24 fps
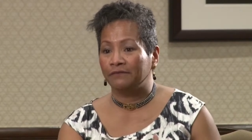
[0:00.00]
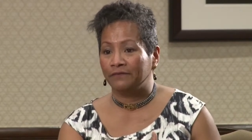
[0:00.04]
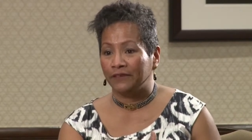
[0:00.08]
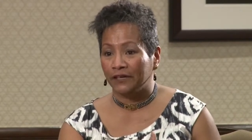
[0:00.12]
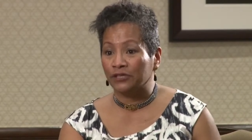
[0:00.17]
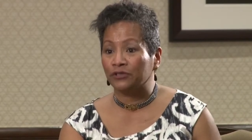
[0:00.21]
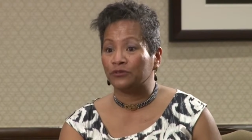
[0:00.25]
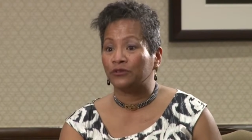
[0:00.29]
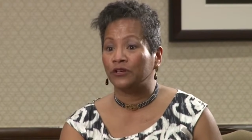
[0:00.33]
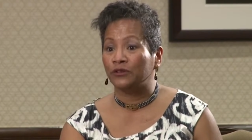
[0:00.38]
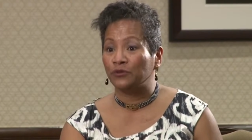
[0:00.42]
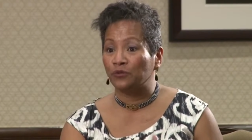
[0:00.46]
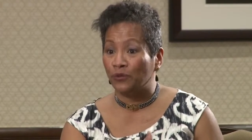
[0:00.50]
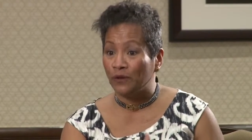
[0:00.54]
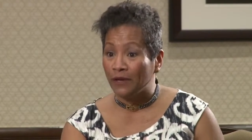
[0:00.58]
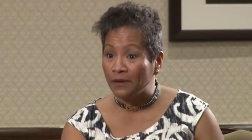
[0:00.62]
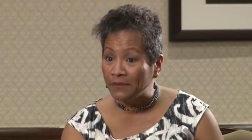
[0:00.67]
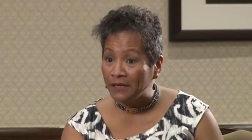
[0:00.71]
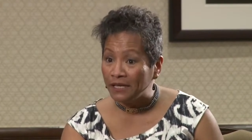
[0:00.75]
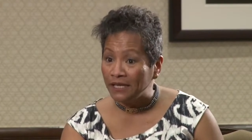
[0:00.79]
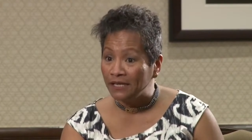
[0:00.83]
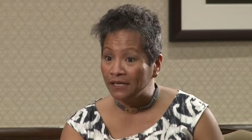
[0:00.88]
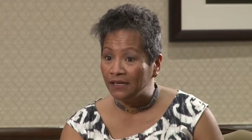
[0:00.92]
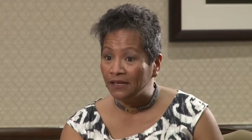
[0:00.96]
veteran
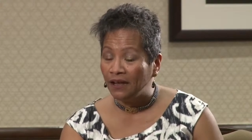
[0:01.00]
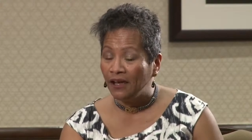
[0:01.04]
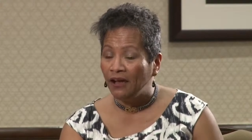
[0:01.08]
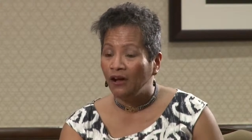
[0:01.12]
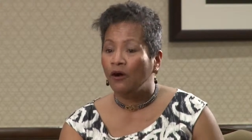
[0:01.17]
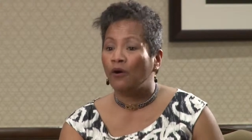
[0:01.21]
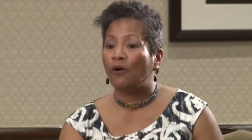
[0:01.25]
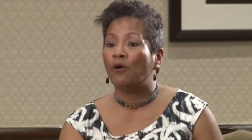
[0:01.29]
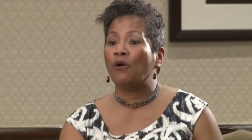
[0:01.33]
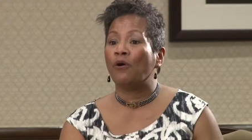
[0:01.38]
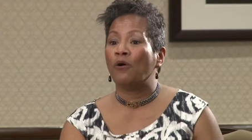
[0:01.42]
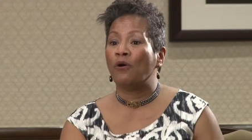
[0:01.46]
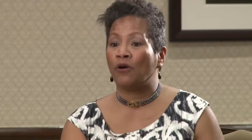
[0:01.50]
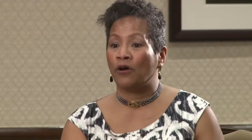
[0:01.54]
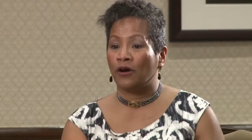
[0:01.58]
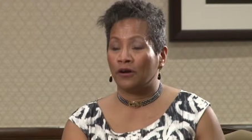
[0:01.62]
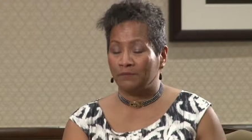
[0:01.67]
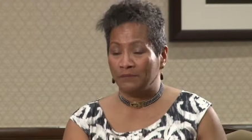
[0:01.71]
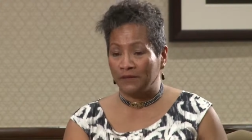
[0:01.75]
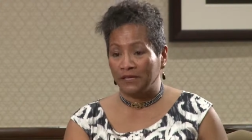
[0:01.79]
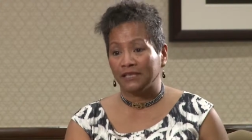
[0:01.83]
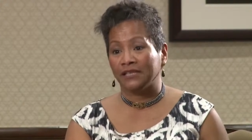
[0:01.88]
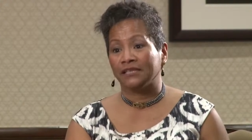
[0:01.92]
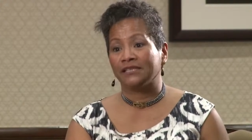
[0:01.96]
women or
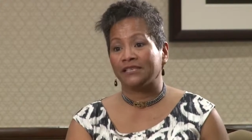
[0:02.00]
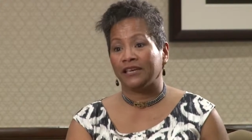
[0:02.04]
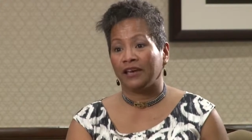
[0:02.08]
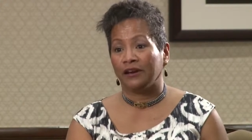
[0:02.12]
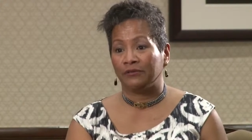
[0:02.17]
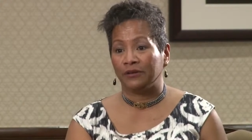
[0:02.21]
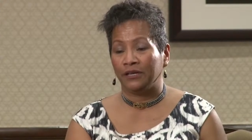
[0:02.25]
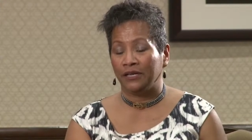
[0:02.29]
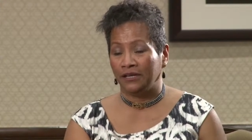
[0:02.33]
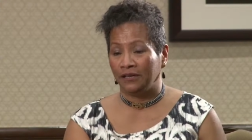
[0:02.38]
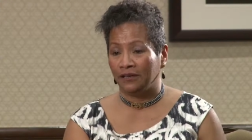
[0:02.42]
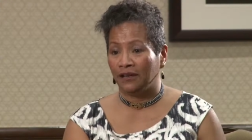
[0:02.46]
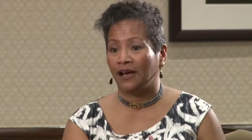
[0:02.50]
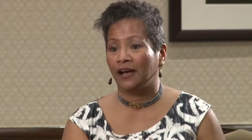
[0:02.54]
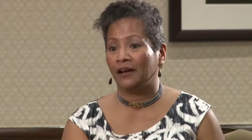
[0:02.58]
military